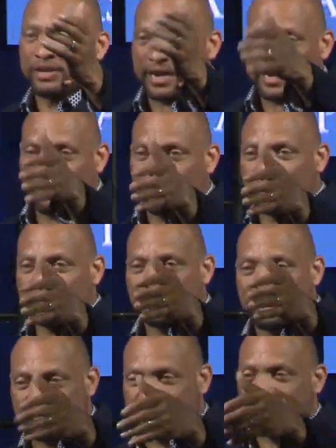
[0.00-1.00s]
Okay, I got one.
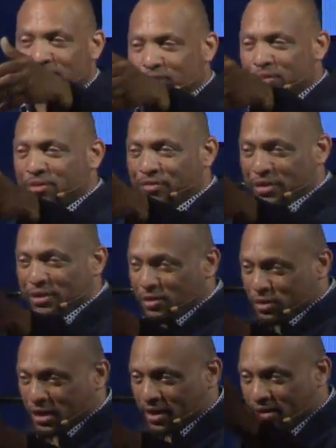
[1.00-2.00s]
I stand in agreement for your
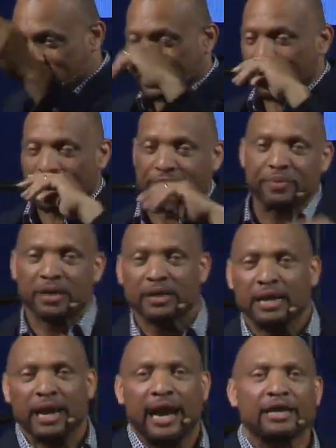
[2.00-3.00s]
new car. All right.
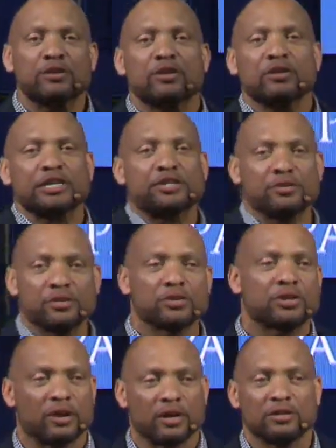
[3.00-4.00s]
How you gonna get your new
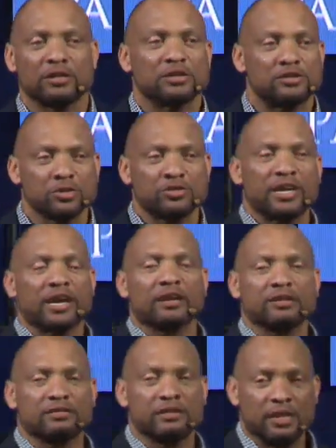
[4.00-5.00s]
car? Two
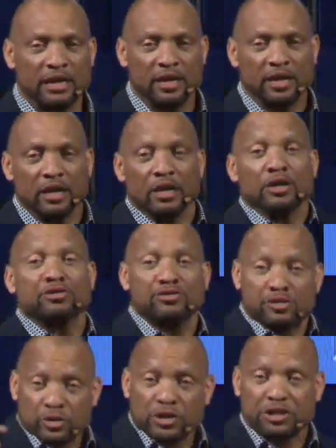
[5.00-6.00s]
things:
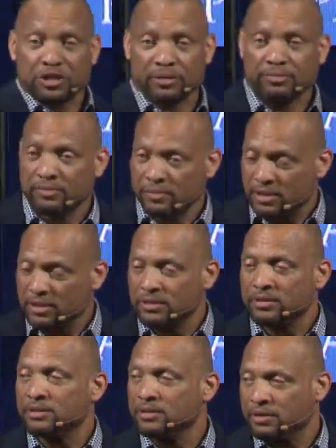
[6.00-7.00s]
stewardship,
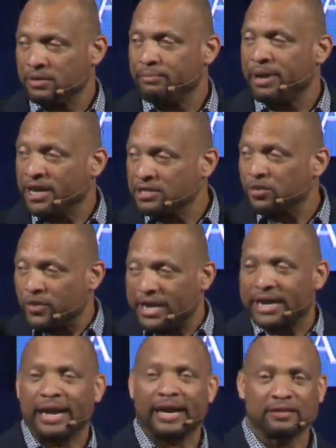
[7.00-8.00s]
managing what
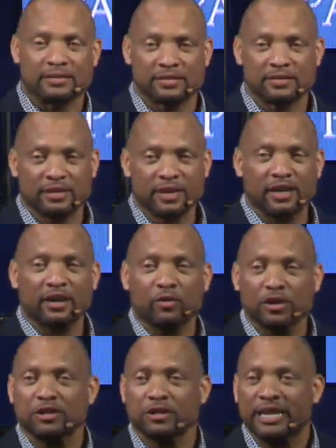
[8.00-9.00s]
I got. In other
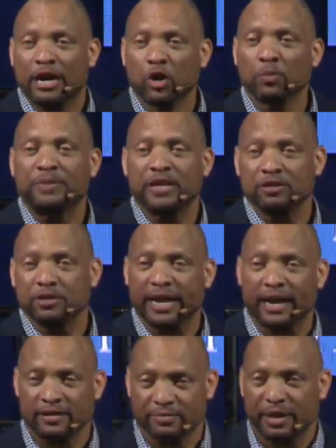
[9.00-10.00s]
words, that hoopty you
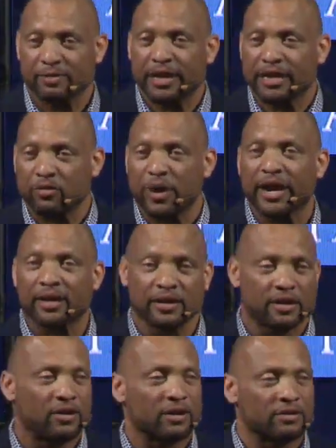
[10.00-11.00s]
got. Maybe you got a raggedy
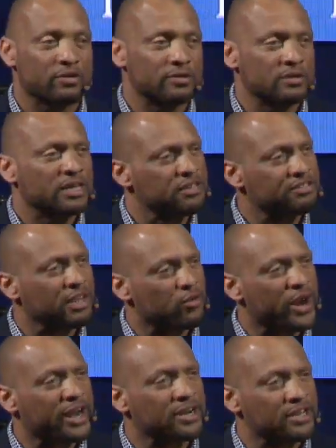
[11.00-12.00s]
car. They say
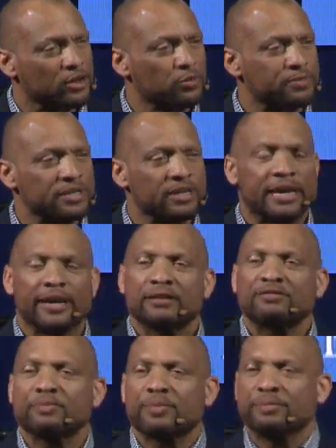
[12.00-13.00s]
raggedy hoopty
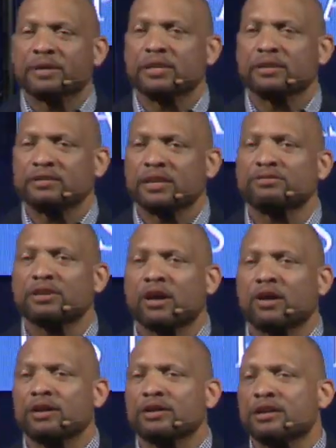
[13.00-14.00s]
simply meaning is a
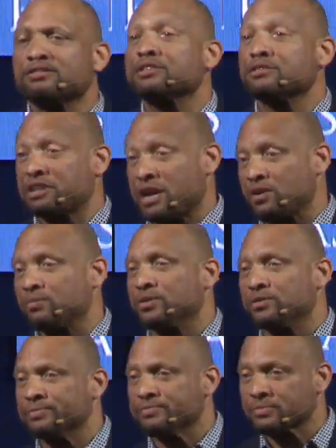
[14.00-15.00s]
car less desirable.